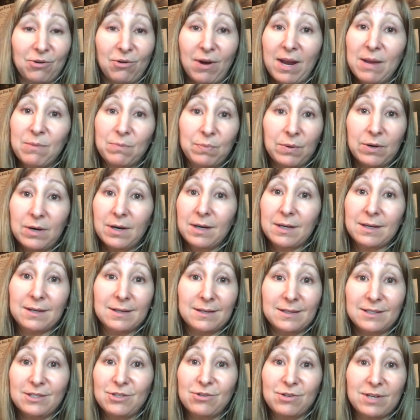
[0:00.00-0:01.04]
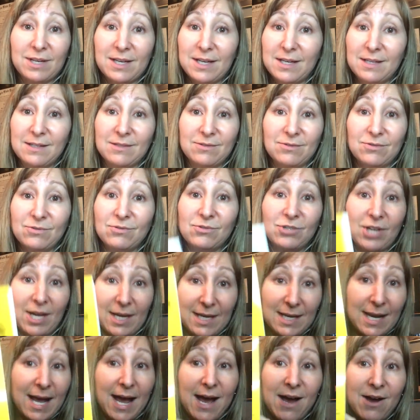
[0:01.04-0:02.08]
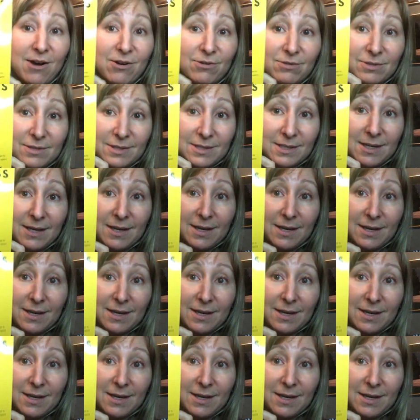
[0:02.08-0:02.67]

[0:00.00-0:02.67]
a great book. You can check it out.